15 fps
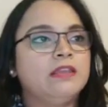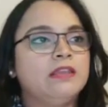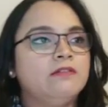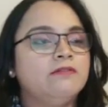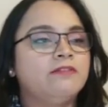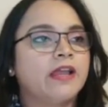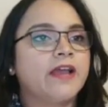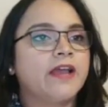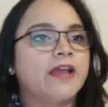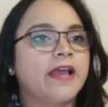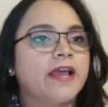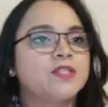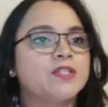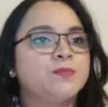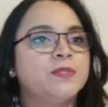e5
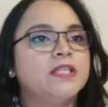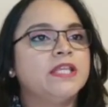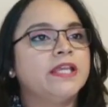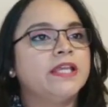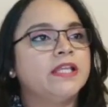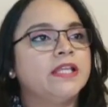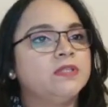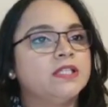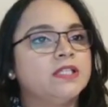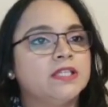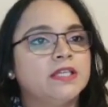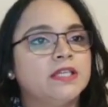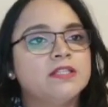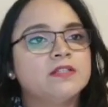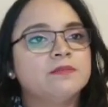has been
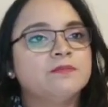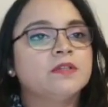eliminated,